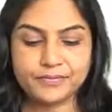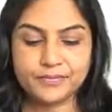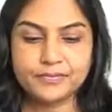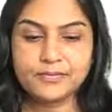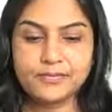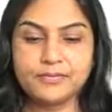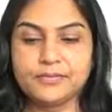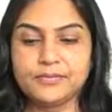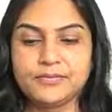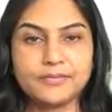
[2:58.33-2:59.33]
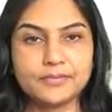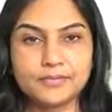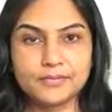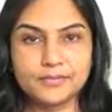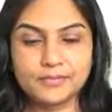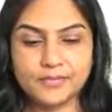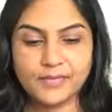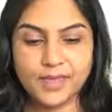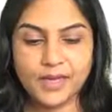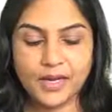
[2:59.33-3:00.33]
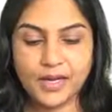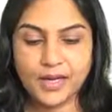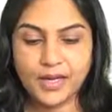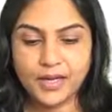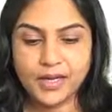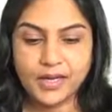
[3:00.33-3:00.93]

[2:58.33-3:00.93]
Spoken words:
No one is speaking in this clip.